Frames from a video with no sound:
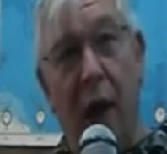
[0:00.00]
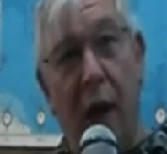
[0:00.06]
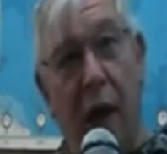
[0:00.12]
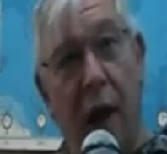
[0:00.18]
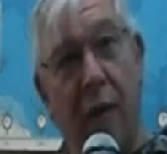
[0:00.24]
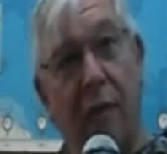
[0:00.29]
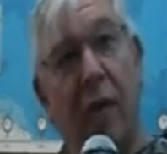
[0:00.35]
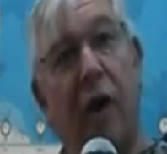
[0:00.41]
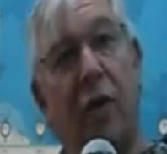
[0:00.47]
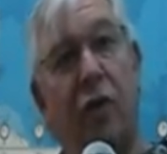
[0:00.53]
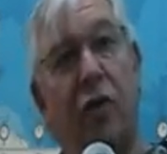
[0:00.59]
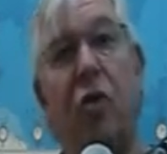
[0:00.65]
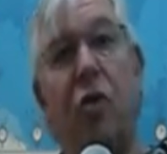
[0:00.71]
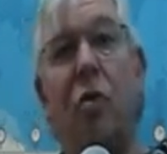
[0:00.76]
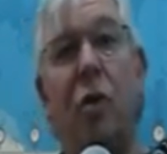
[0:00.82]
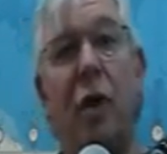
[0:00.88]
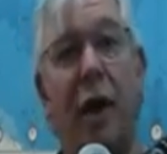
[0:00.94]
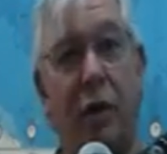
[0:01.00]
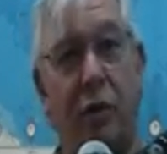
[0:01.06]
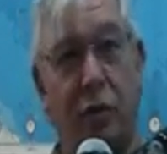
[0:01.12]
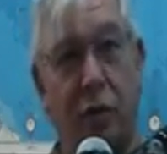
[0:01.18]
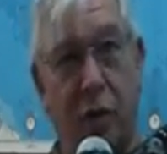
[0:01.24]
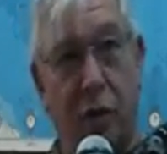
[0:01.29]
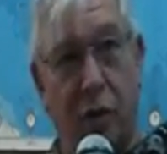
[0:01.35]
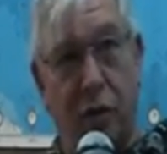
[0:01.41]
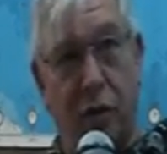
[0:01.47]
and I've got two
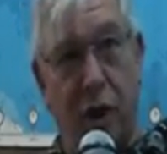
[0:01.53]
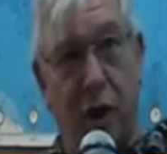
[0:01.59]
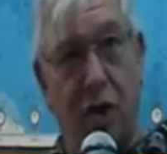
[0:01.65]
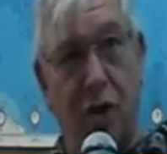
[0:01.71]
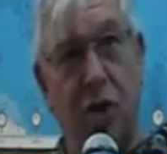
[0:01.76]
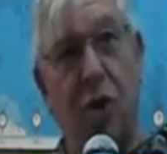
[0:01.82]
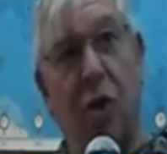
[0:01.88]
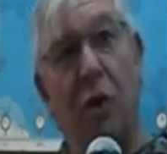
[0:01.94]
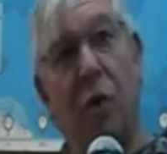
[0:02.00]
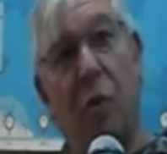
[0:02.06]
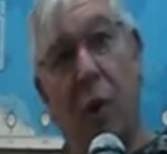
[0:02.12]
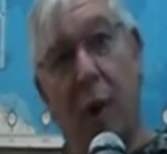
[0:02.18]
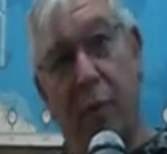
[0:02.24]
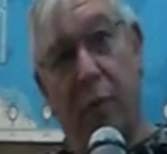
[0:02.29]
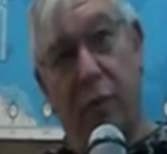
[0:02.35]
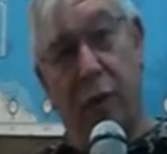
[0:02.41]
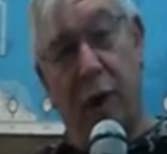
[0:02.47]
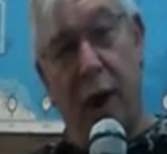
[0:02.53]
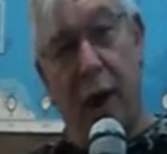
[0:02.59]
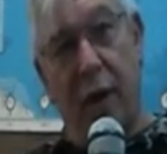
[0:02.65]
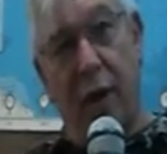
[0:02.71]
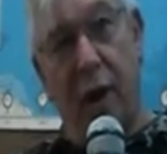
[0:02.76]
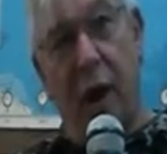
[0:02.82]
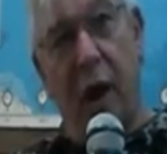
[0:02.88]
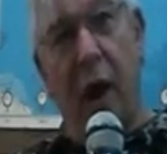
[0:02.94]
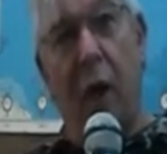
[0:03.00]
links to the station on the
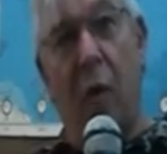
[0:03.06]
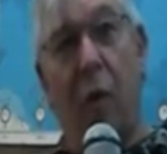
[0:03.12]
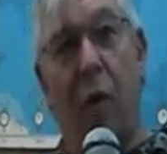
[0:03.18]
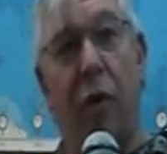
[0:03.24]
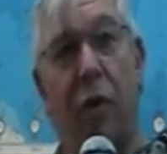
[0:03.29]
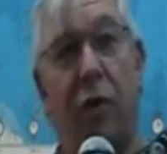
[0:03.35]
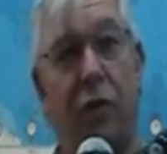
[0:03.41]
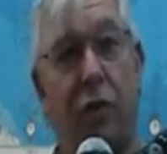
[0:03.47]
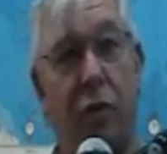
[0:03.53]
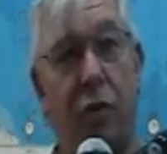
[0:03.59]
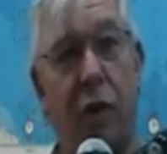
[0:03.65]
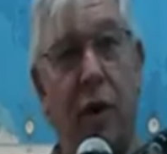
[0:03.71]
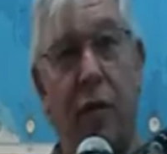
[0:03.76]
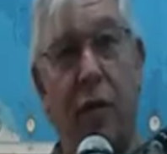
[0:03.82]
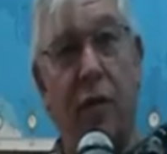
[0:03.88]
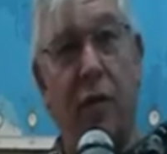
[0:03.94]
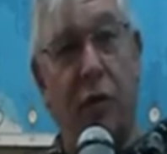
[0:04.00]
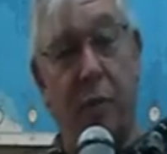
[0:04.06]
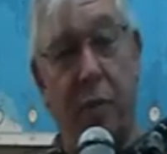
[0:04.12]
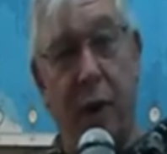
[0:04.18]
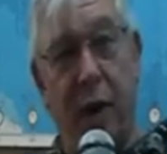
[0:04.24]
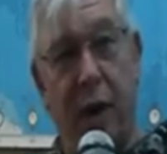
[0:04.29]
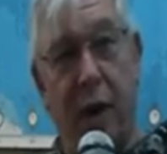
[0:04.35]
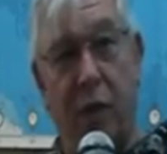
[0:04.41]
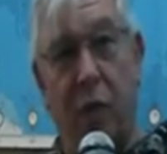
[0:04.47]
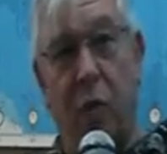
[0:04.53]
website with two different
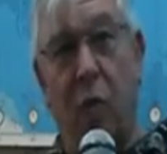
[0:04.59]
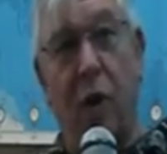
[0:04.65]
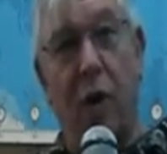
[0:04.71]
speeds.